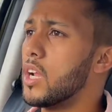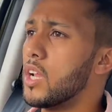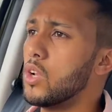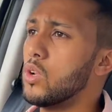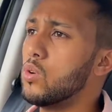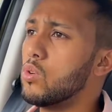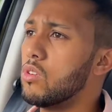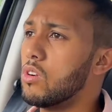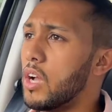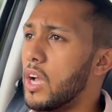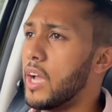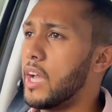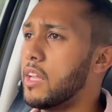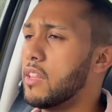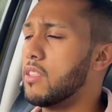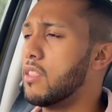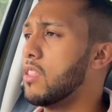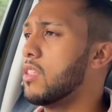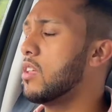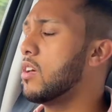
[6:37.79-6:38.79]
look at
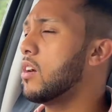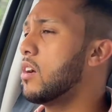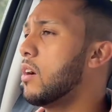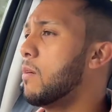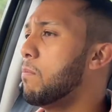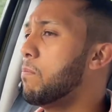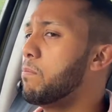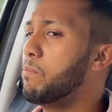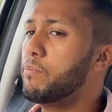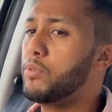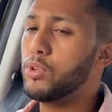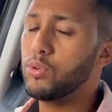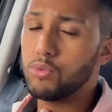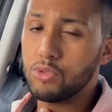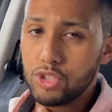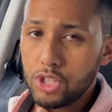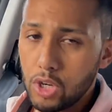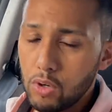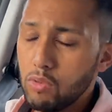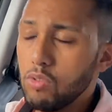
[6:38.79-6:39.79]
the
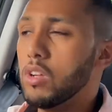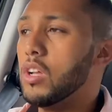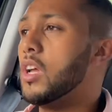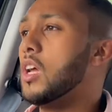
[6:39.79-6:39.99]
Peugeot